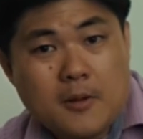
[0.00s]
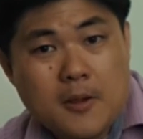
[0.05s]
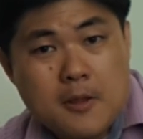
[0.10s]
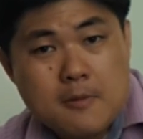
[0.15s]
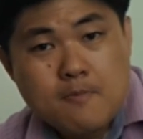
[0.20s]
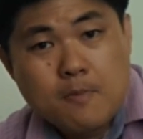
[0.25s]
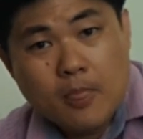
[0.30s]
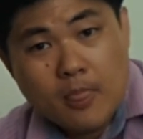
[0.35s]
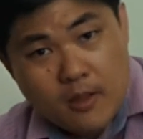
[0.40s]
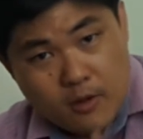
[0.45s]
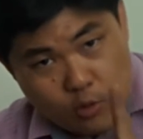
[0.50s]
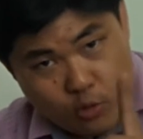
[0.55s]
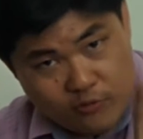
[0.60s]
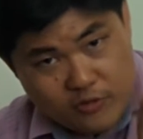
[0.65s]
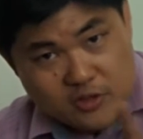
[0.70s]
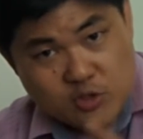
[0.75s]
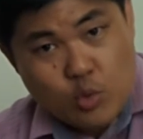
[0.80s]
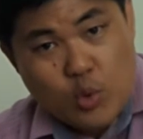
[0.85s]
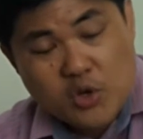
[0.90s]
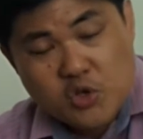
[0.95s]
Okay.
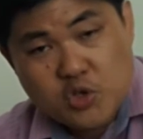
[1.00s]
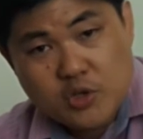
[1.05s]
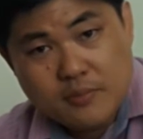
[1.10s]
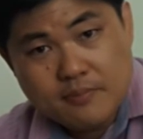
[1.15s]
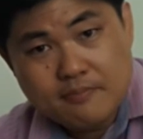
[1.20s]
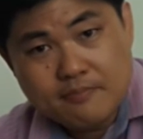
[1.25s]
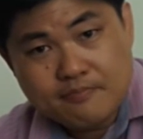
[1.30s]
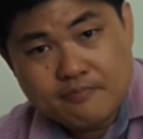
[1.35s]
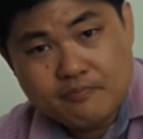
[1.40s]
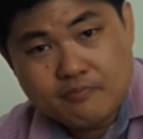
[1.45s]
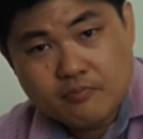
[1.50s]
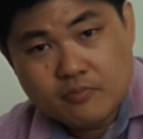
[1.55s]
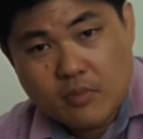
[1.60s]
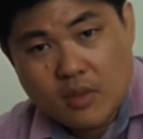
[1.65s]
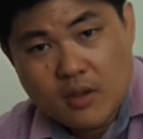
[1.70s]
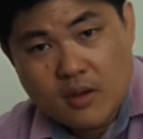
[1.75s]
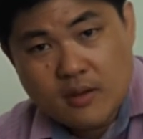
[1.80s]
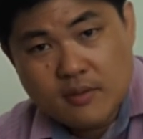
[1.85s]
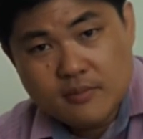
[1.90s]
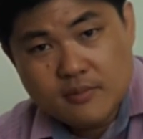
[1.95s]
First question.
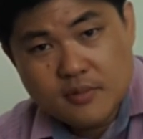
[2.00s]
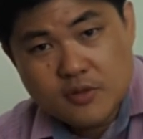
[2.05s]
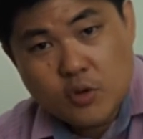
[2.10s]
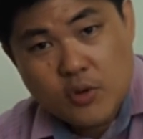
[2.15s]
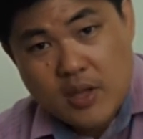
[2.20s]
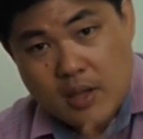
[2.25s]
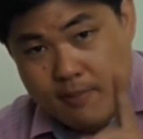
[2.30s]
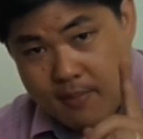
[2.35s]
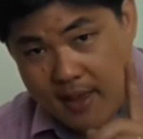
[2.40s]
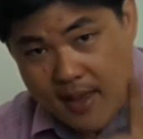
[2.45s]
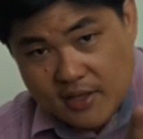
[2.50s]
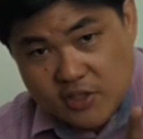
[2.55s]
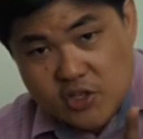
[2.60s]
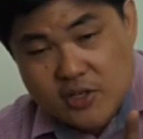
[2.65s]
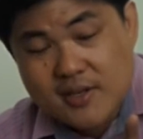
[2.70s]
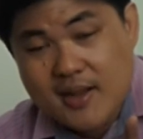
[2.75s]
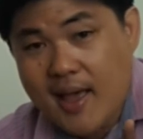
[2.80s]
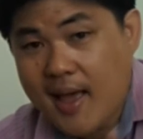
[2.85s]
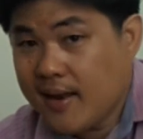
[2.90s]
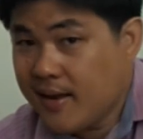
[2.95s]
So
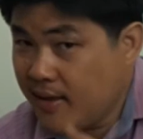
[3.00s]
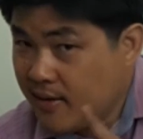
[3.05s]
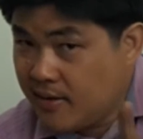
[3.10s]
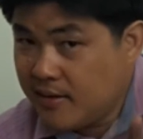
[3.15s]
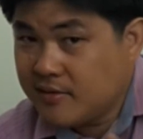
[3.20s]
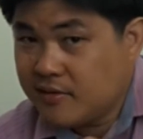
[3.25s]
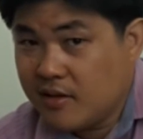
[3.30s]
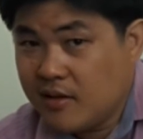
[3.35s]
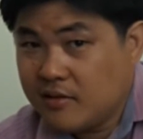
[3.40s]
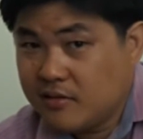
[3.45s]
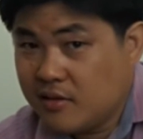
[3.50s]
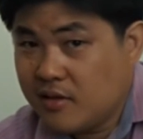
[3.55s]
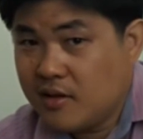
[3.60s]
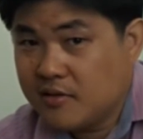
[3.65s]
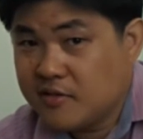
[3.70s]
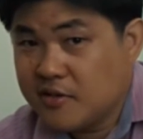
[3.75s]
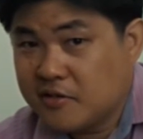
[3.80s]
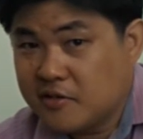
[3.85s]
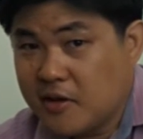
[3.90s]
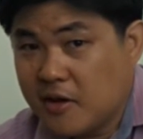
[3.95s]
imagine that and let's, let's,
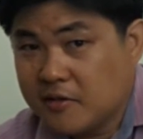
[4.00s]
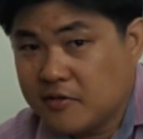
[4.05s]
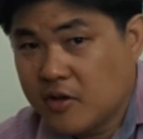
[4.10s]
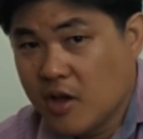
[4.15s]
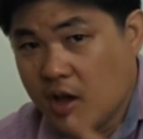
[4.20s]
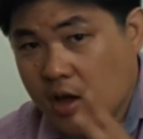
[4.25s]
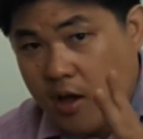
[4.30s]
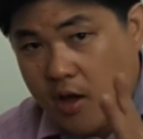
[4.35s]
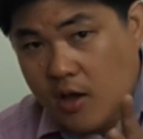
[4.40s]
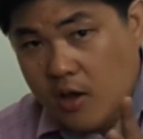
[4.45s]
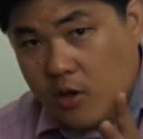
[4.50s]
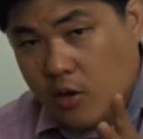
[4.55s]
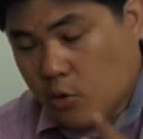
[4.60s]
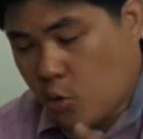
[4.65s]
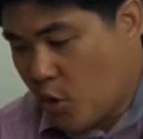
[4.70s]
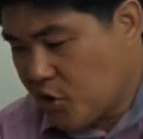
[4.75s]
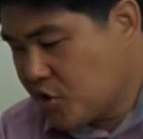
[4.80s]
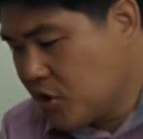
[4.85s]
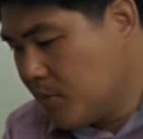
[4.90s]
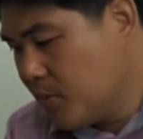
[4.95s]
let's discuss.
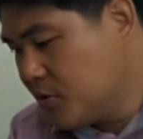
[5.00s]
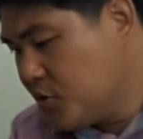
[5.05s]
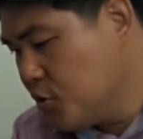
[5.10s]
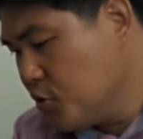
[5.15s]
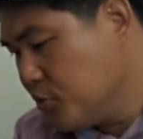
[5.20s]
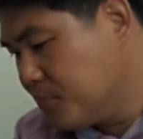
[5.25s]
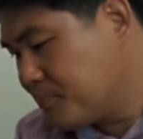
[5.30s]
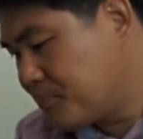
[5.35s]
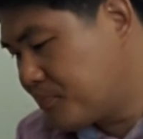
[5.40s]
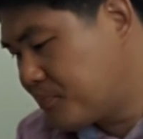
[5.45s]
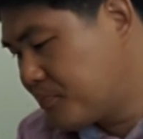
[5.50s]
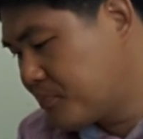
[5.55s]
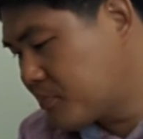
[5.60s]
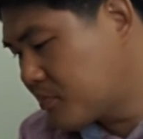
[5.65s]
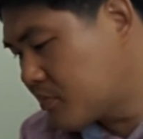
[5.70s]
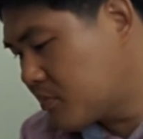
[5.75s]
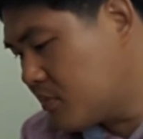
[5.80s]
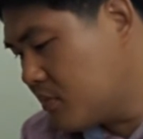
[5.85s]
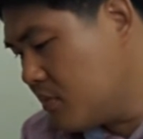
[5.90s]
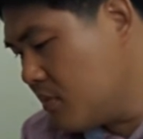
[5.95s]
Question number two.
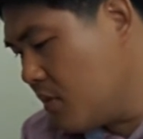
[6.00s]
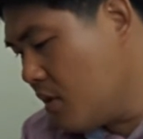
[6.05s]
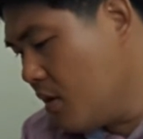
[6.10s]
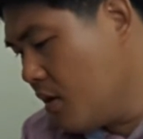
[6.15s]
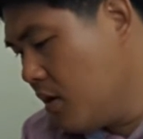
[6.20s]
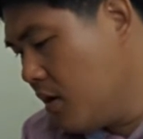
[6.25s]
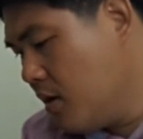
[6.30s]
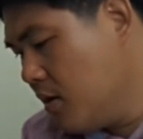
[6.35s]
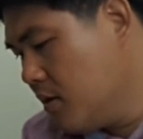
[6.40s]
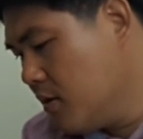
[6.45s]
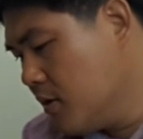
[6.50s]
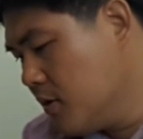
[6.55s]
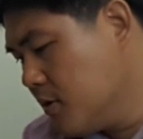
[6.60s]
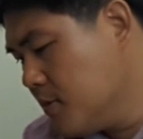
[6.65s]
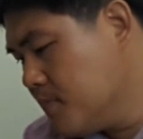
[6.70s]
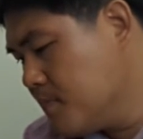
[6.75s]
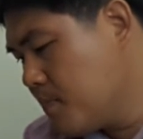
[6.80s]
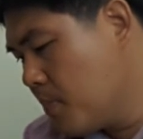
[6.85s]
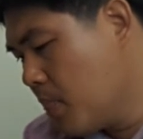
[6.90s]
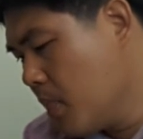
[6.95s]

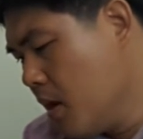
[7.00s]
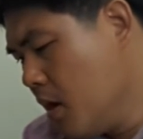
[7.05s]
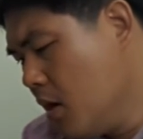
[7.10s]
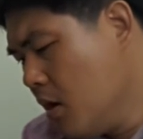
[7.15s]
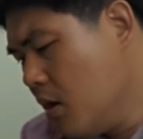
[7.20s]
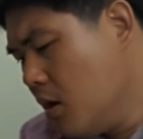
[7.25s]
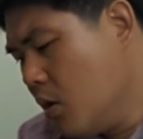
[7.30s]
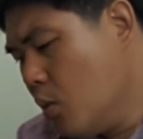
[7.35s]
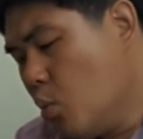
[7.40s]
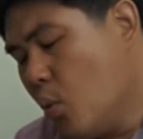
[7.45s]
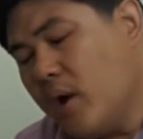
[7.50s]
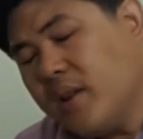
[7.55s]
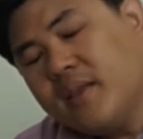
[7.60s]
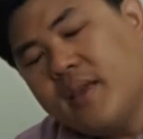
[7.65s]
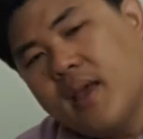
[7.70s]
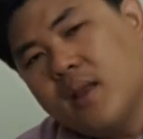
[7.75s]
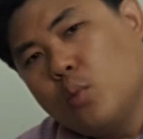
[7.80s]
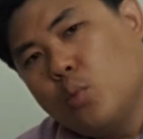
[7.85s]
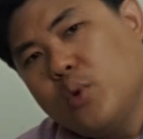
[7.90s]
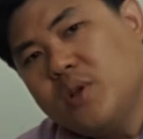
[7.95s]
Um,
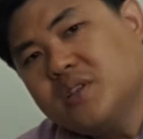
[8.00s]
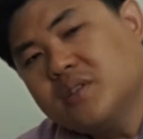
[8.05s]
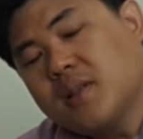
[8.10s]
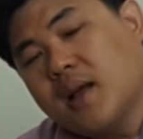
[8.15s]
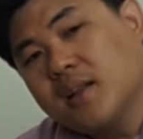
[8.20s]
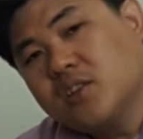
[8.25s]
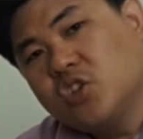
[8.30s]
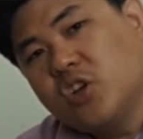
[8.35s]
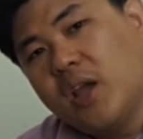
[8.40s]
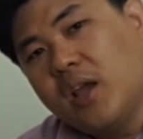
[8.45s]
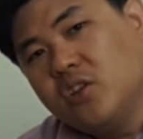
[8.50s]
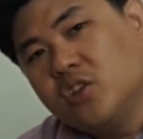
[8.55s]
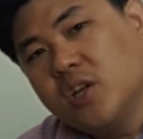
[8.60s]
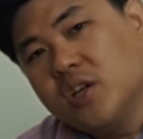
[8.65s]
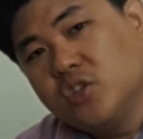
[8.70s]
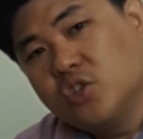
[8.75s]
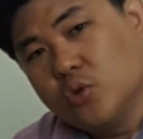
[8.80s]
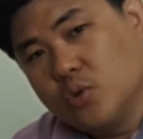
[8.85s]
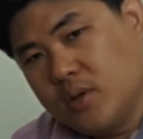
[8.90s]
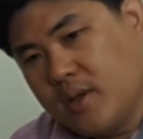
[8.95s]
what can we start
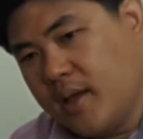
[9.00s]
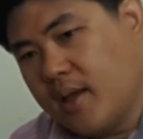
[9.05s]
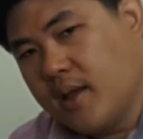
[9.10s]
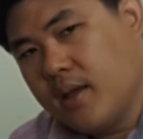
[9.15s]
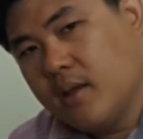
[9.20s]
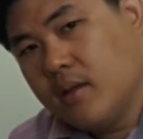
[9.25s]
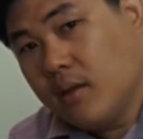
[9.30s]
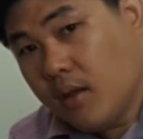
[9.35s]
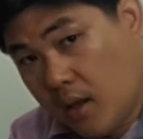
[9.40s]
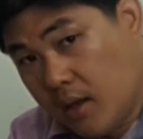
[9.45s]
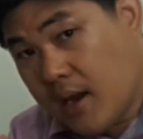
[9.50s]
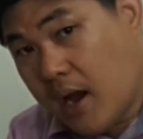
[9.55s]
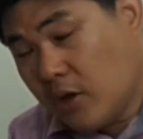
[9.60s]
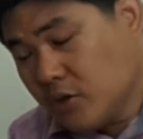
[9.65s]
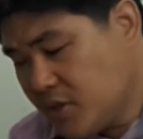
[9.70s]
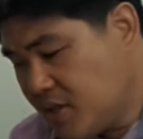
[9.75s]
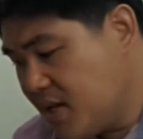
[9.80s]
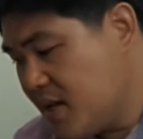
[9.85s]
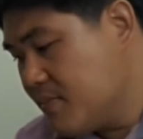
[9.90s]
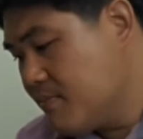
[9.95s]
changing today in
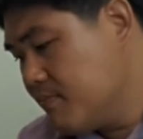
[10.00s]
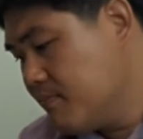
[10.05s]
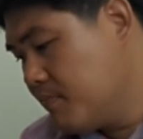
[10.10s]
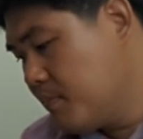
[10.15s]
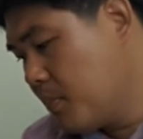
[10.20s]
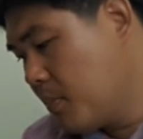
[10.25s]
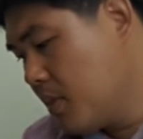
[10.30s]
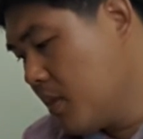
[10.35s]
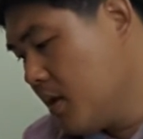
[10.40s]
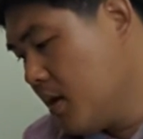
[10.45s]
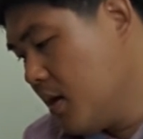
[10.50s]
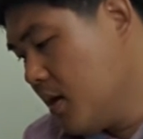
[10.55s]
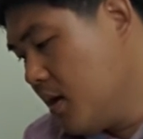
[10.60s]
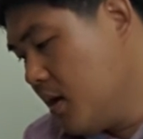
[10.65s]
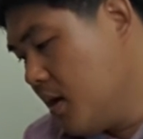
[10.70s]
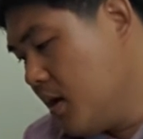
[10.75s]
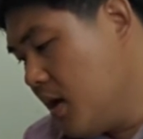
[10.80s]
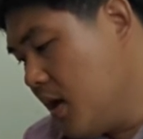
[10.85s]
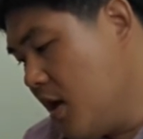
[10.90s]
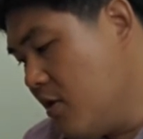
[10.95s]
our team
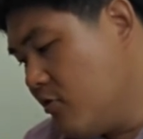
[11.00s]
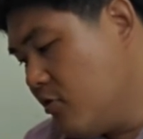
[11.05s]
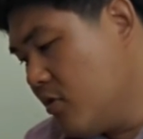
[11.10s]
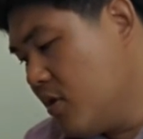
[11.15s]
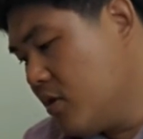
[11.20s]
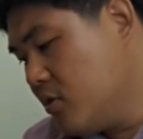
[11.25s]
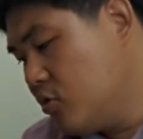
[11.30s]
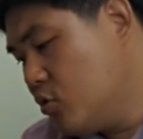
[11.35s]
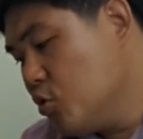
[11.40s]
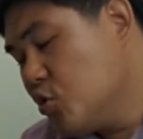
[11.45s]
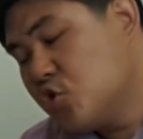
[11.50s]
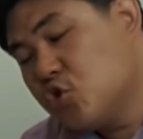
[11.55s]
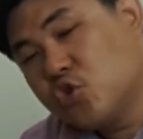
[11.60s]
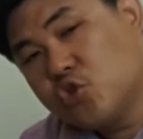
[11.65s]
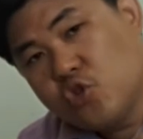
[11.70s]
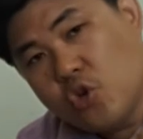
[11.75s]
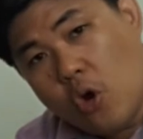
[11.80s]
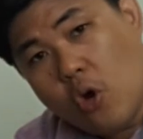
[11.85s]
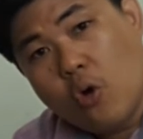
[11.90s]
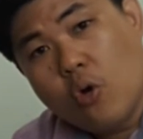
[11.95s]
if to
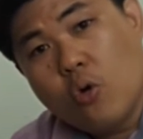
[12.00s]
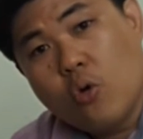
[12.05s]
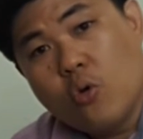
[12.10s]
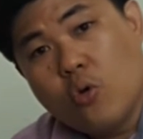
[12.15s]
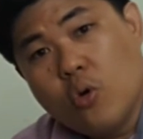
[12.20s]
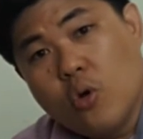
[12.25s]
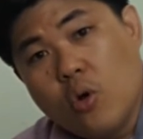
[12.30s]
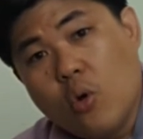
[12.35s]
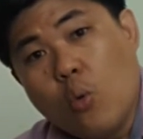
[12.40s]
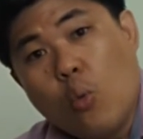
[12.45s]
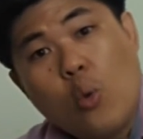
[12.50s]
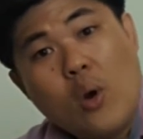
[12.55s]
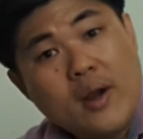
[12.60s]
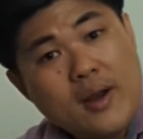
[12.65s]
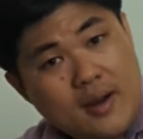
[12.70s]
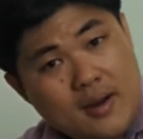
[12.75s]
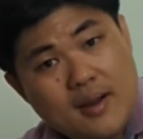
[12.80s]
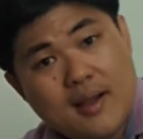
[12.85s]
show one